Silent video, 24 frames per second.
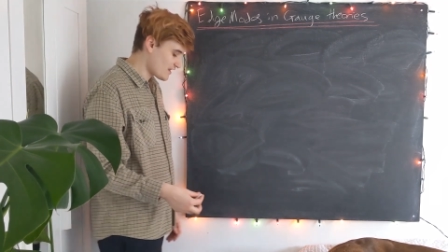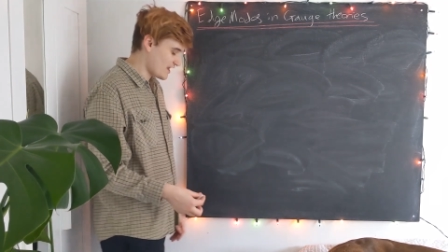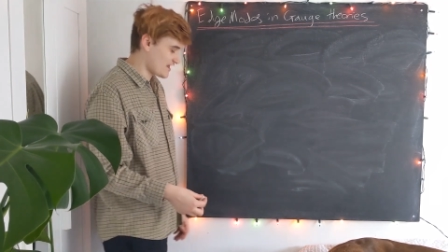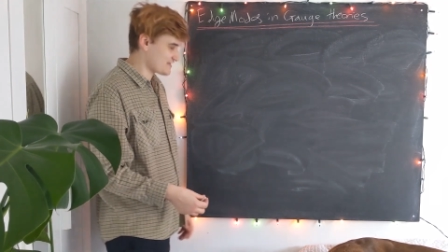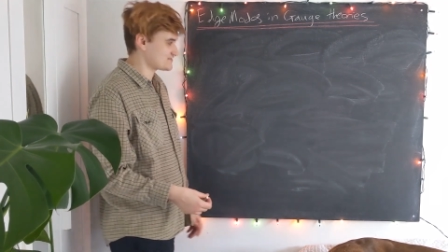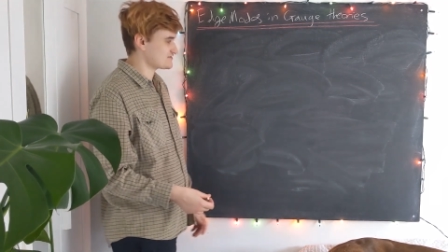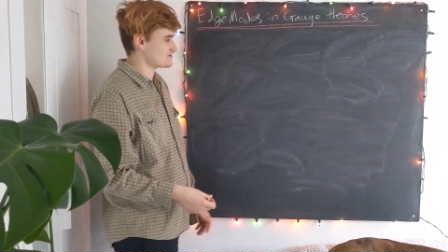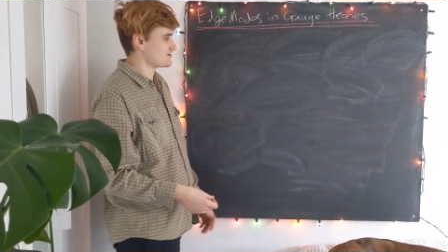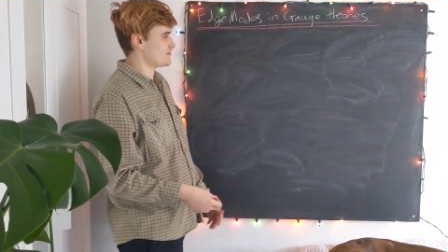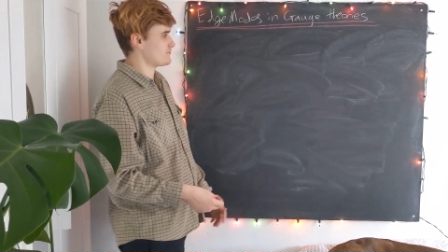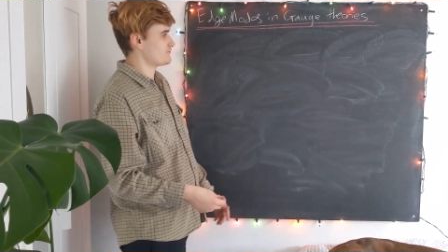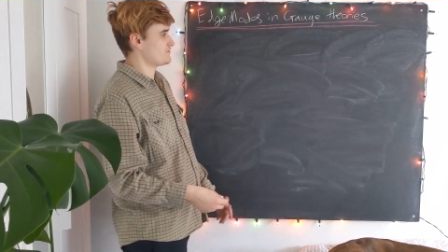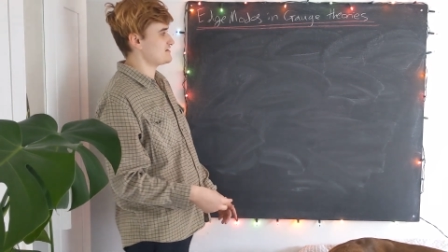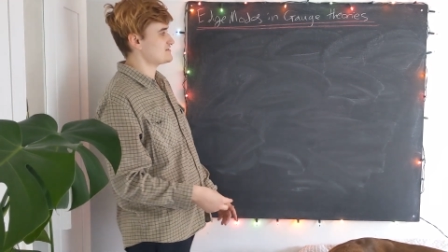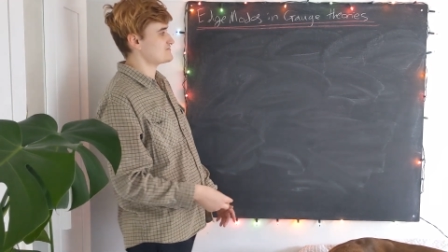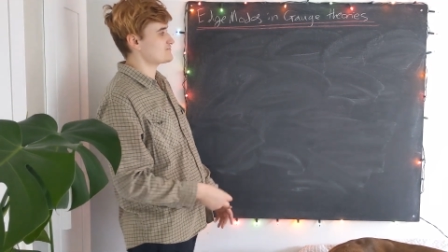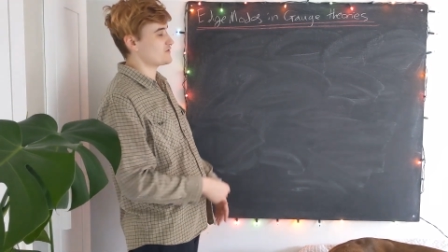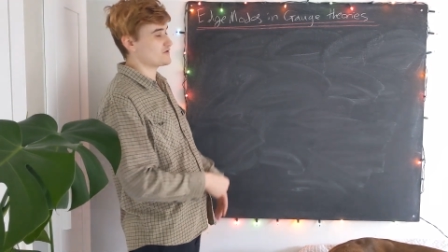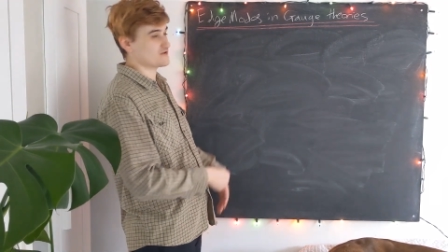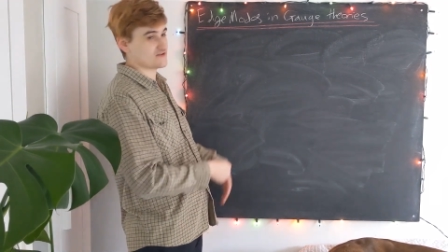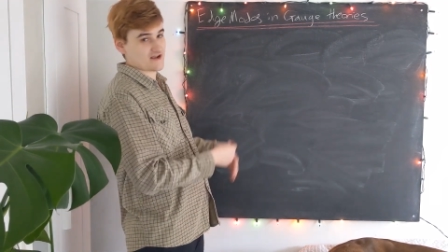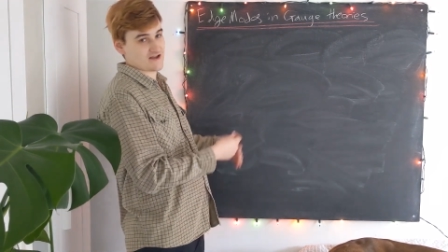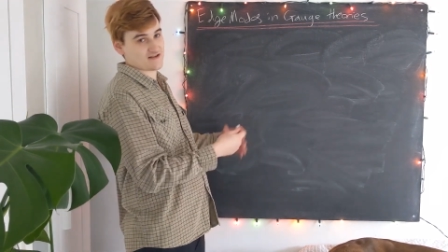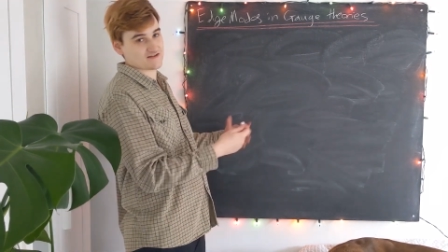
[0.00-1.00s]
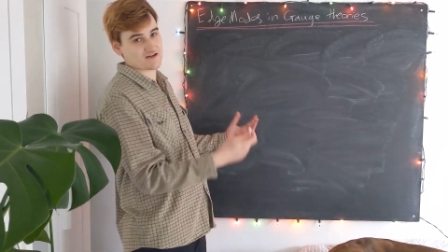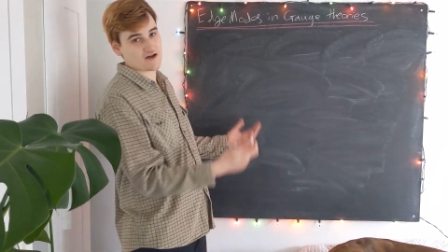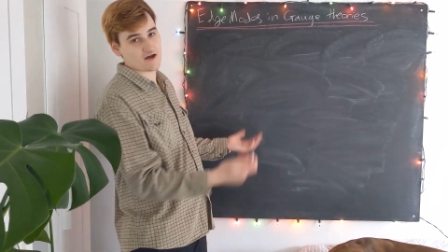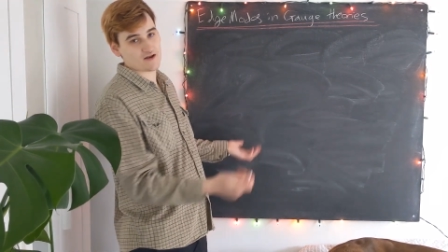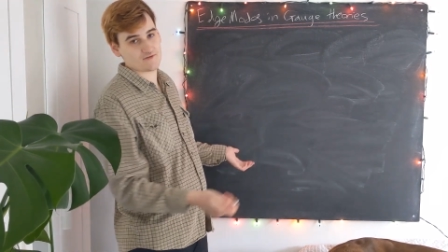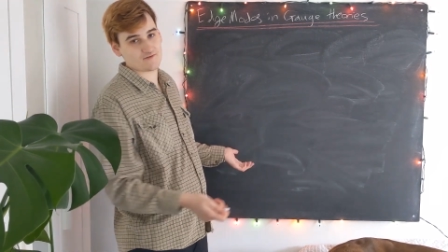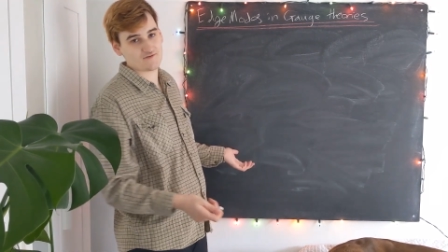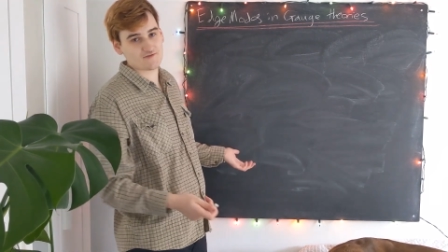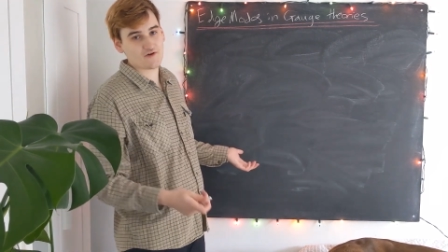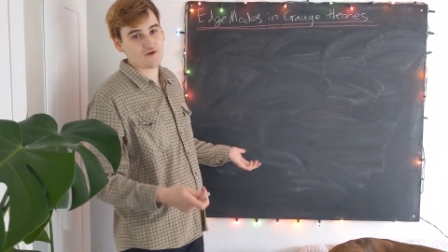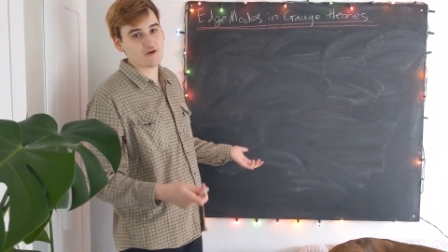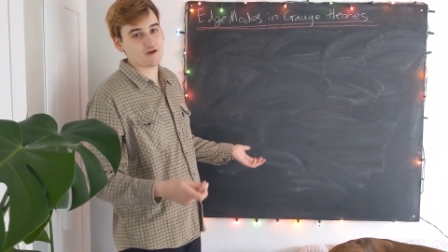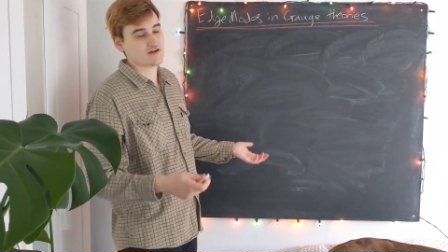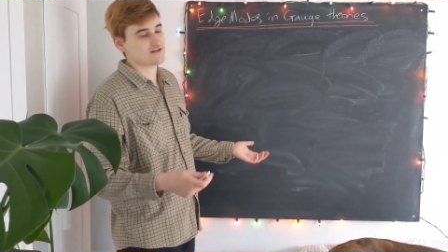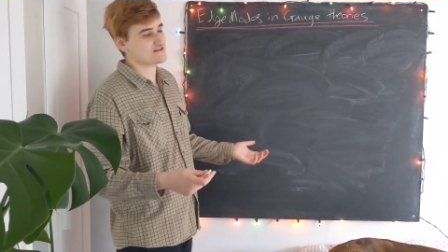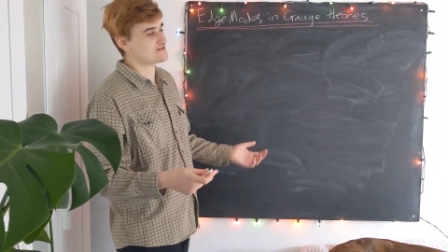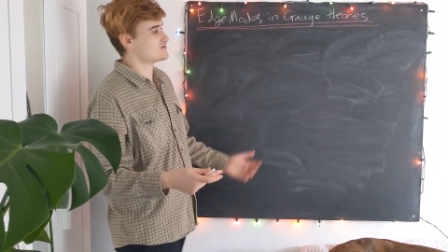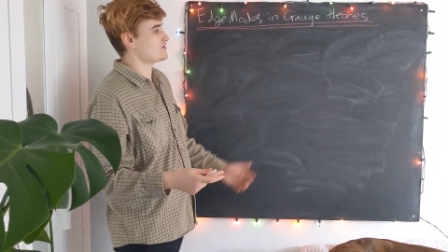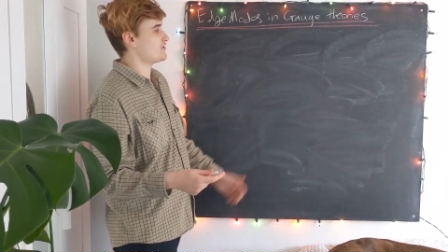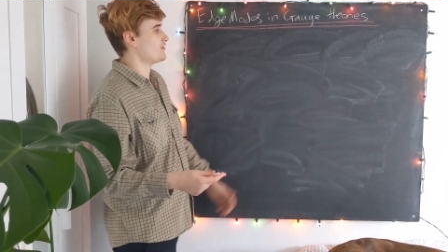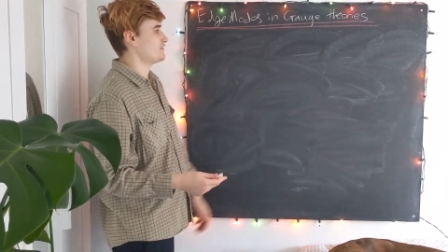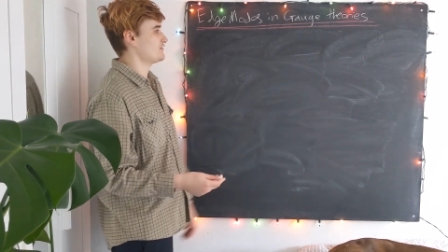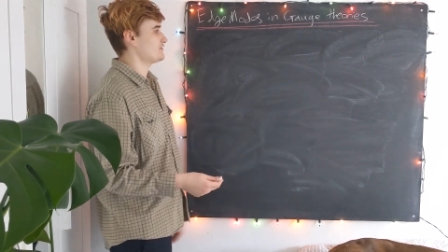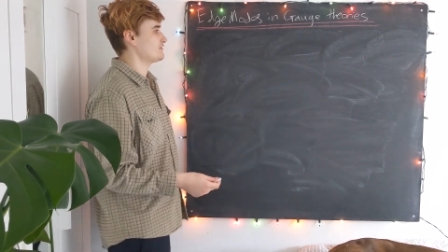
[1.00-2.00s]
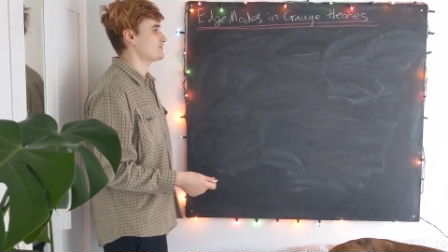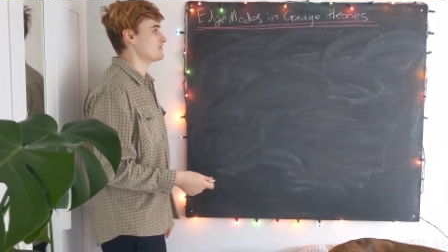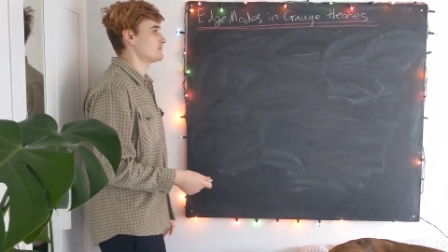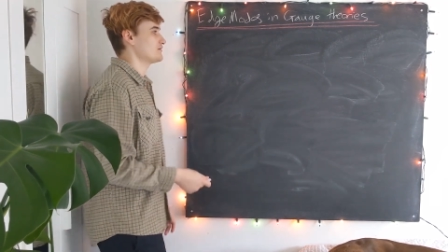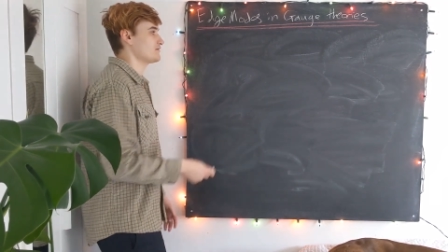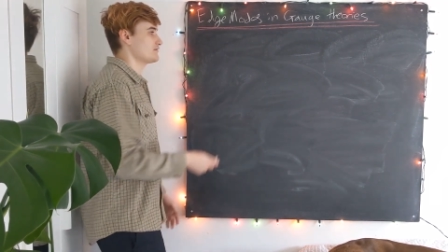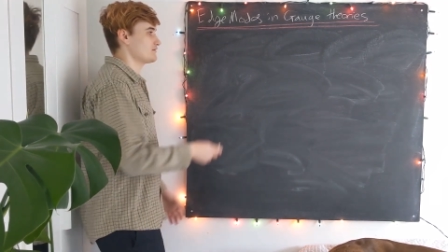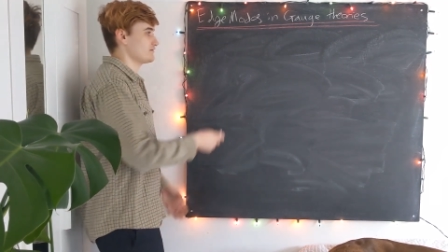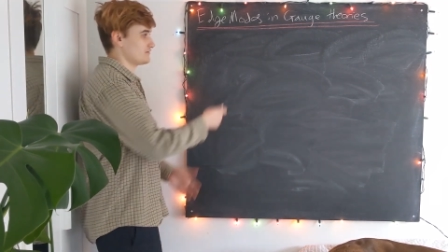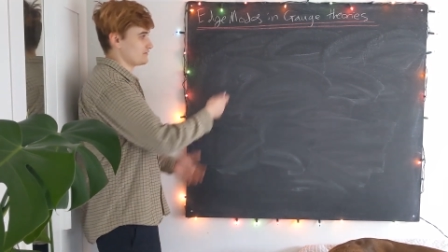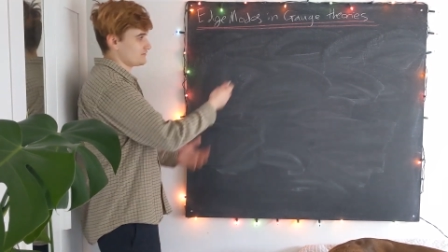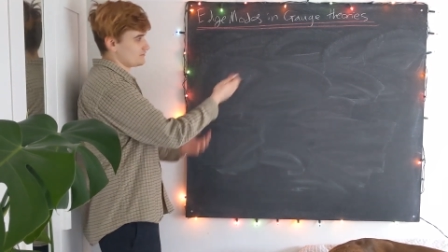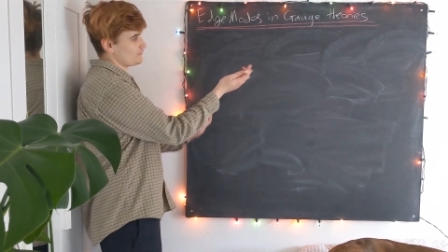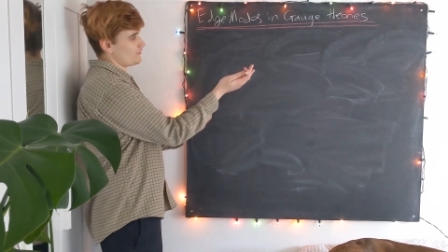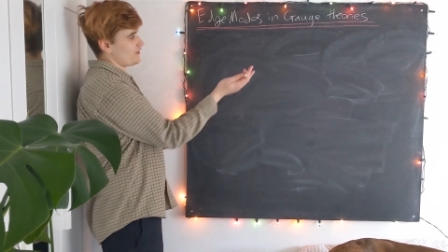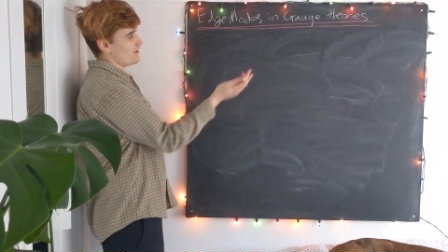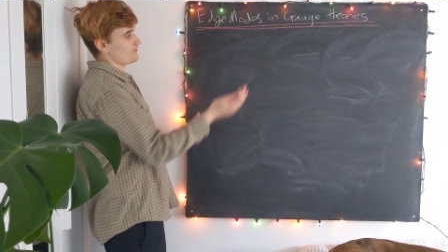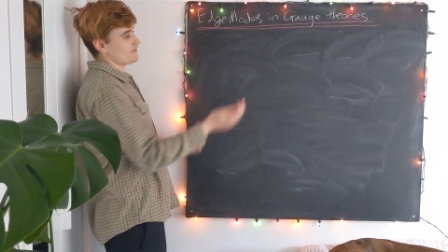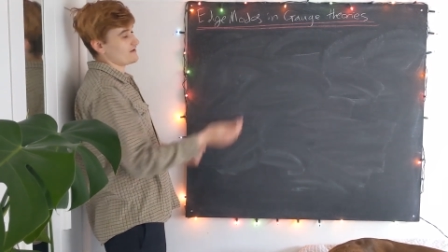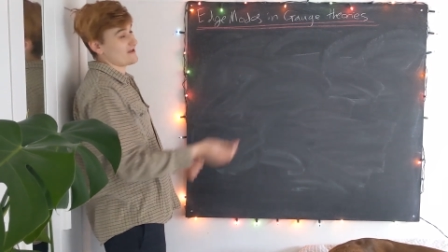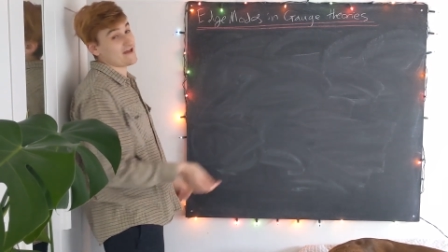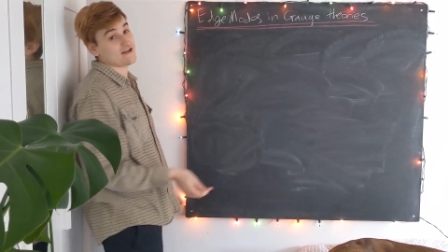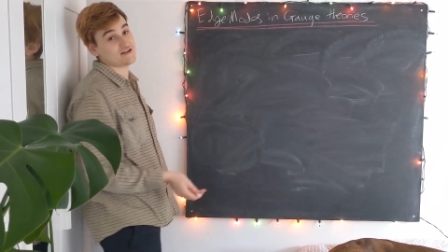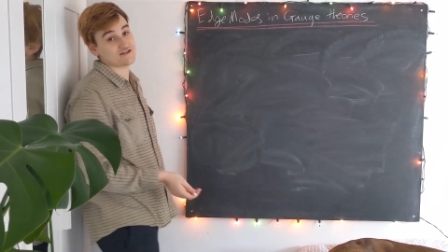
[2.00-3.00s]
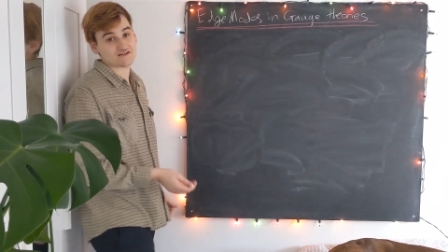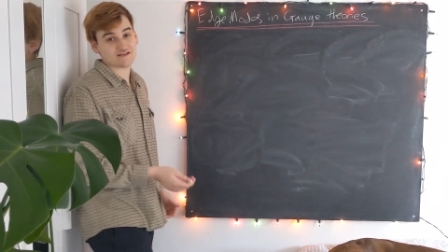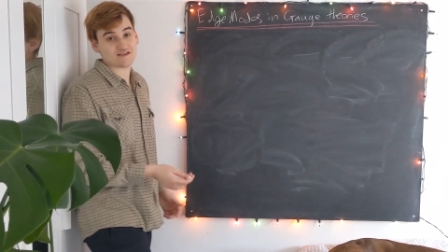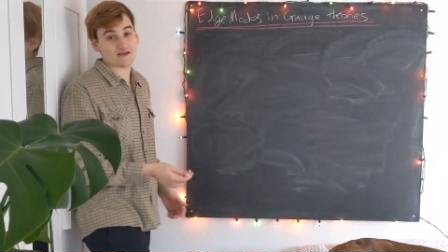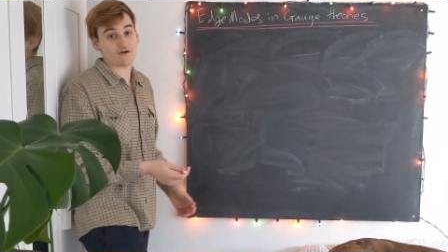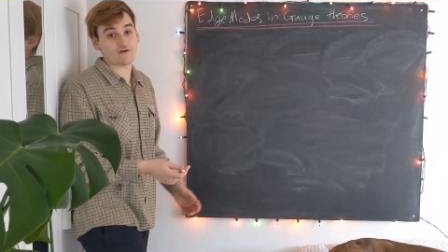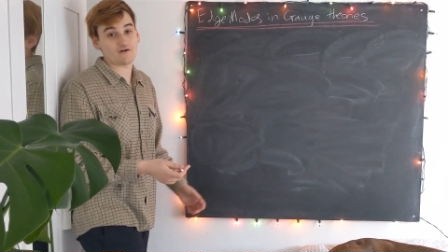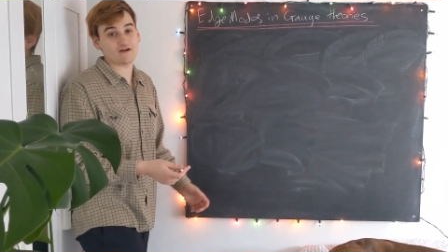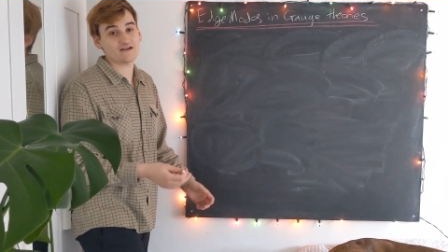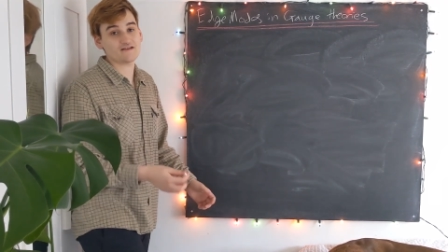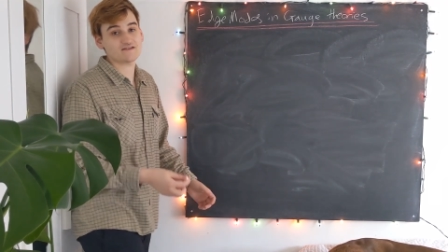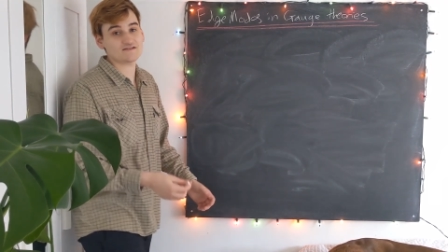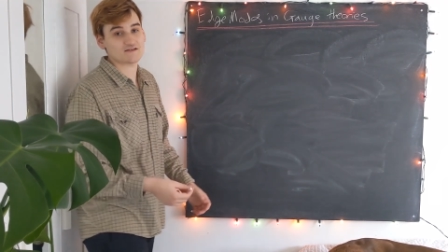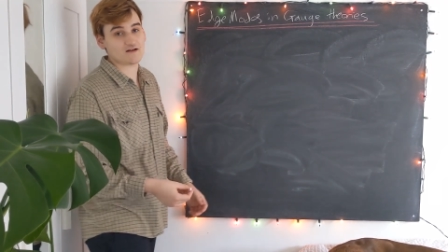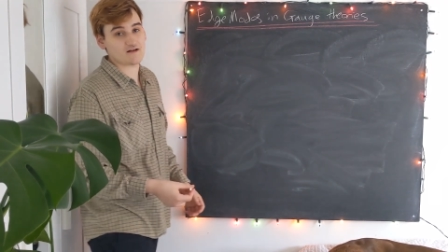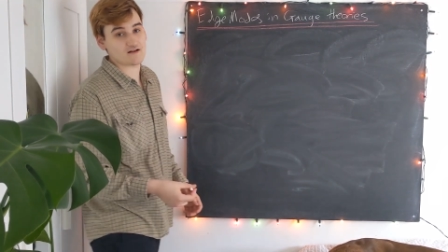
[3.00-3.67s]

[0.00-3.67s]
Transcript: And so this project kind of focused on, well, gauge theories.